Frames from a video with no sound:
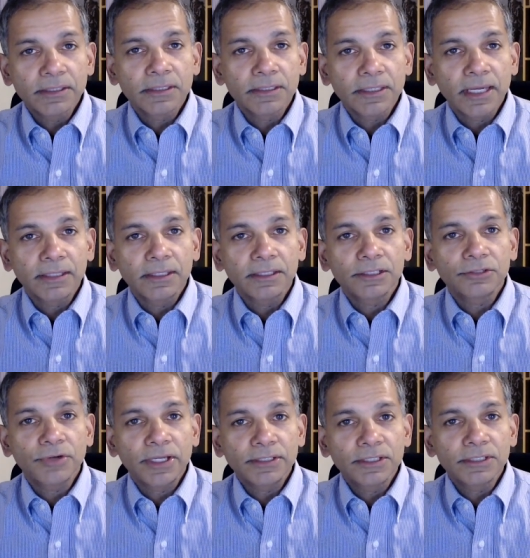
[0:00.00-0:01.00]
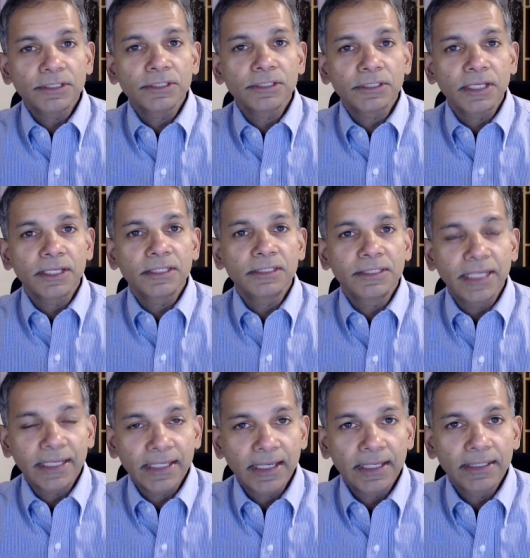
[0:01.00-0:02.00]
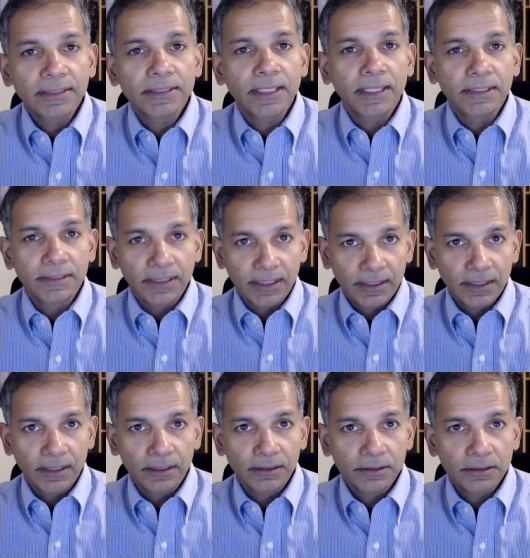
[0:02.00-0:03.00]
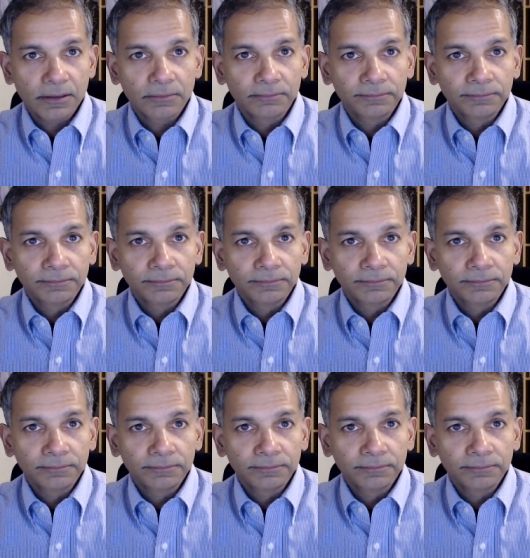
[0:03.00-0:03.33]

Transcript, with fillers: is that, that the transitions take decades and decades.